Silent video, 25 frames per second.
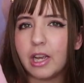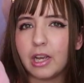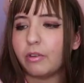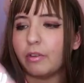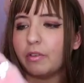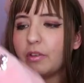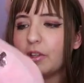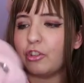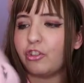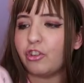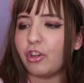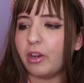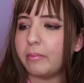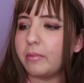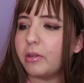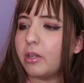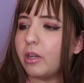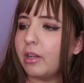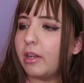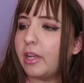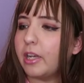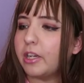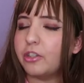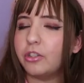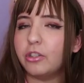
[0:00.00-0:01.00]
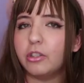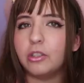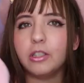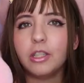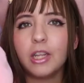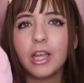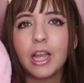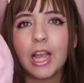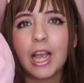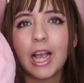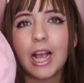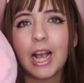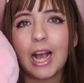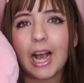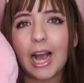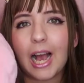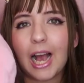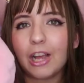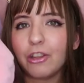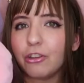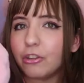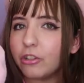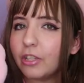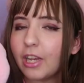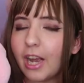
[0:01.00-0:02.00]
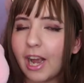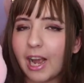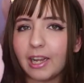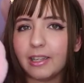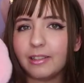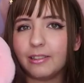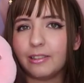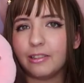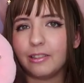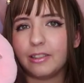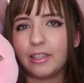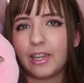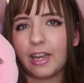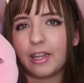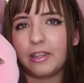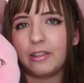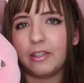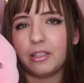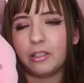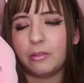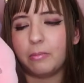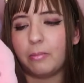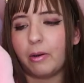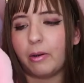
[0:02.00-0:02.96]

from the gem collection. I just had to get this